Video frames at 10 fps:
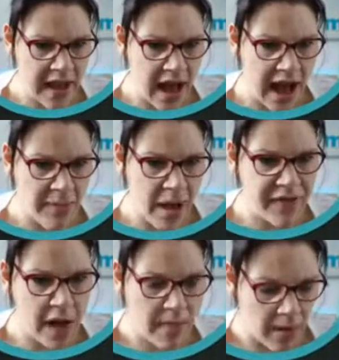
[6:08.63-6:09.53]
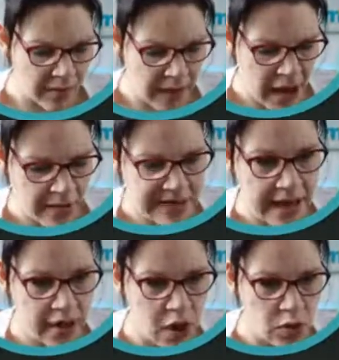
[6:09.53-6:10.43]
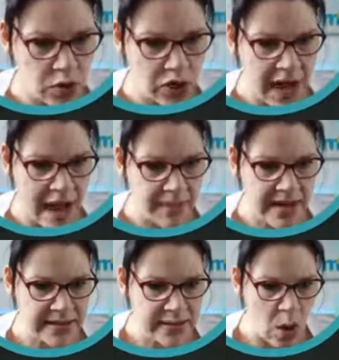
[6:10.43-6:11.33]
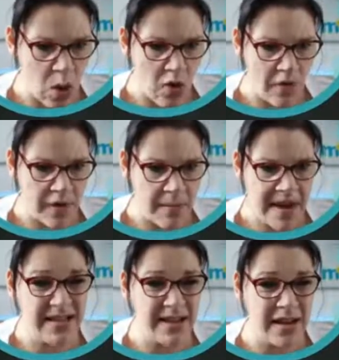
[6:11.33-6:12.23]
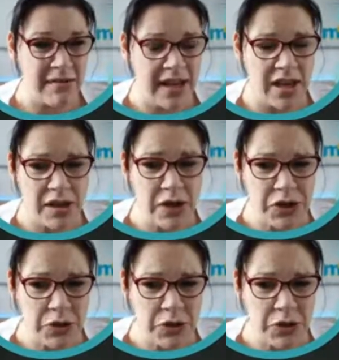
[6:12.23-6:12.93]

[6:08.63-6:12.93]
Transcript: I've come up with my own 10 golden habits of basically running a YouTube